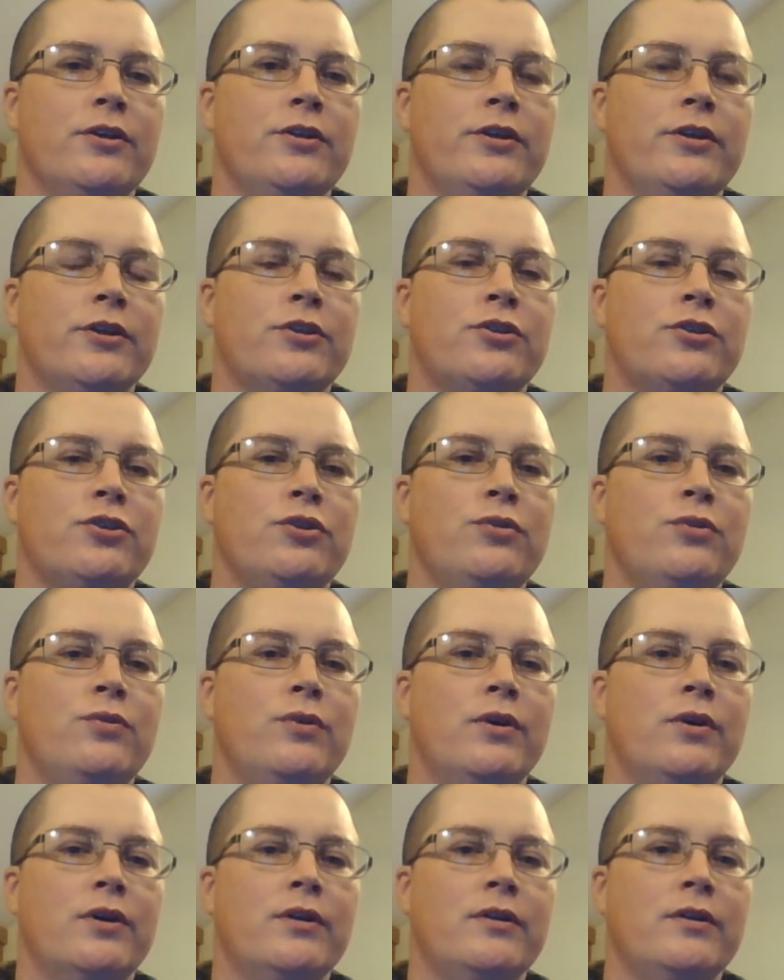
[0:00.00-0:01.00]

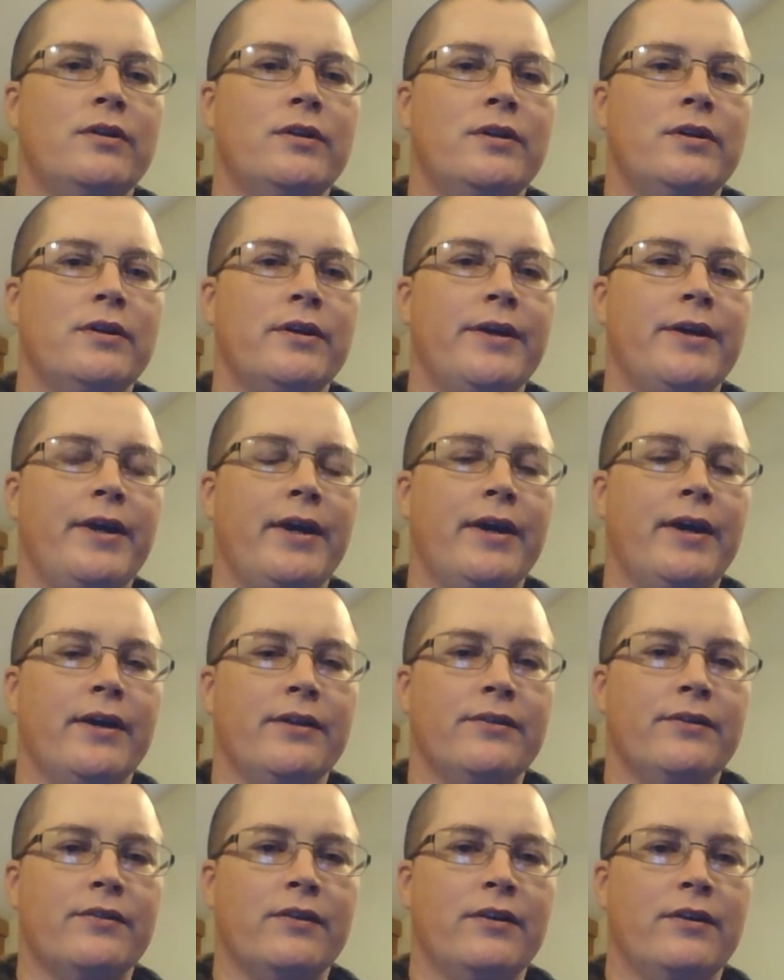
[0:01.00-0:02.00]
Yeshua
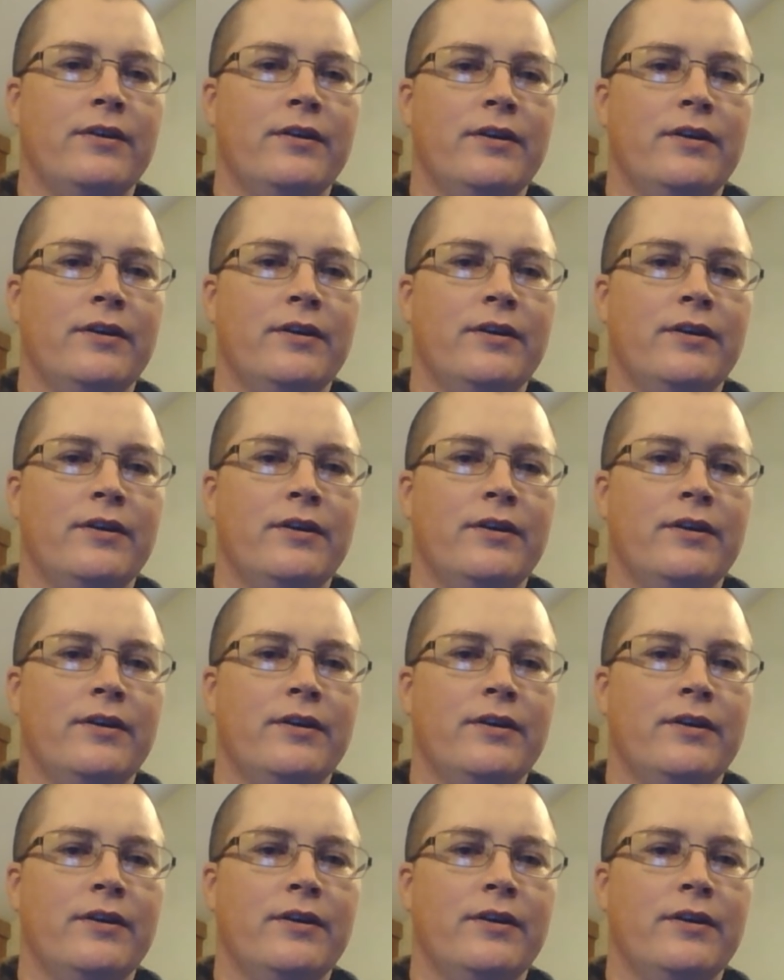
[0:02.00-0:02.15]
and